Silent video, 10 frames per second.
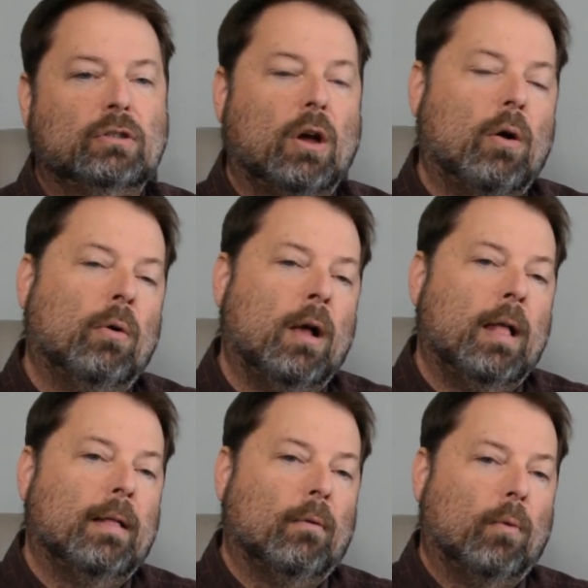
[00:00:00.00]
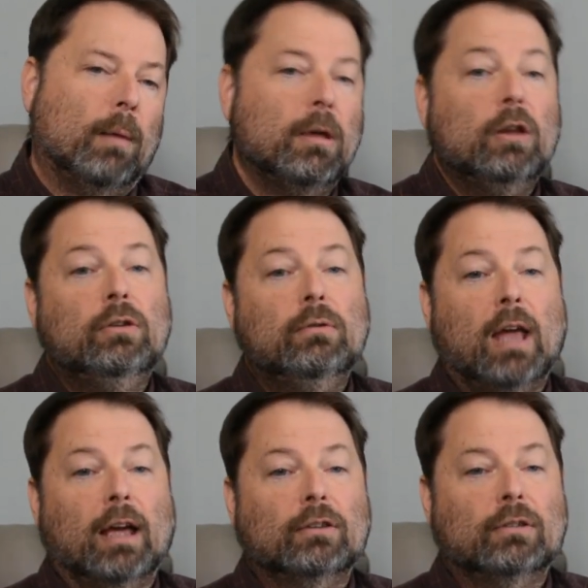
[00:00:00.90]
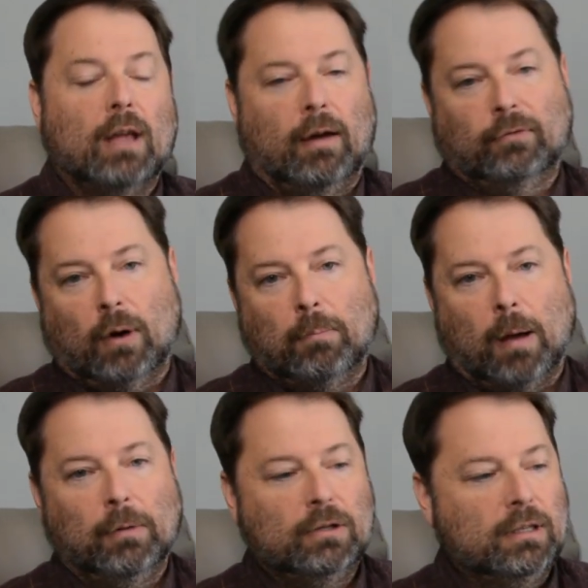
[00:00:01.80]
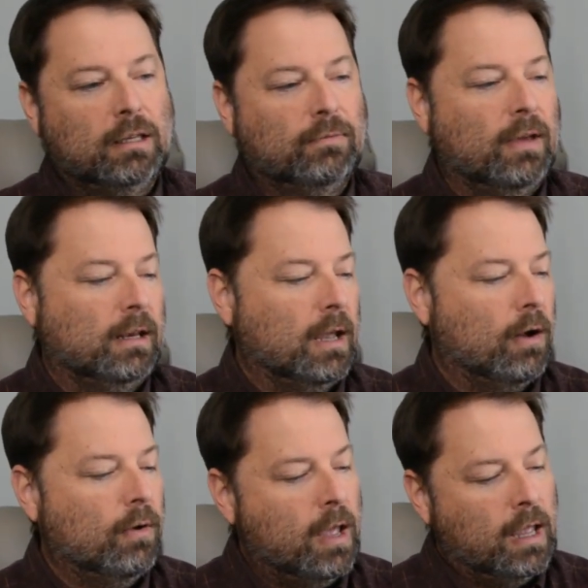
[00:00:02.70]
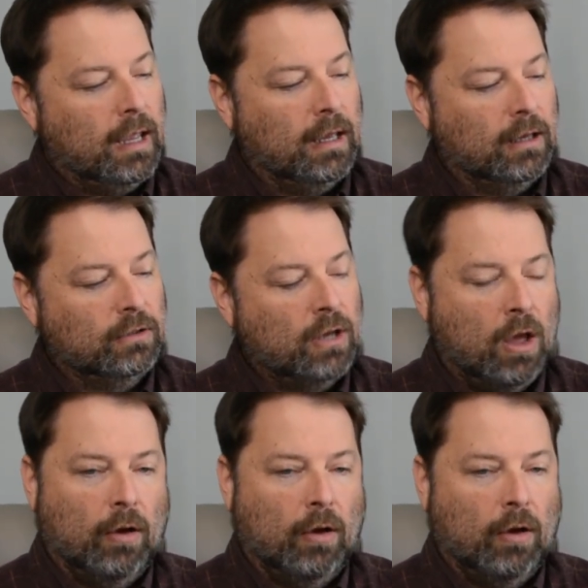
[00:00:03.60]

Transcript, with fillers: So what I'm going to do next after I publish this video is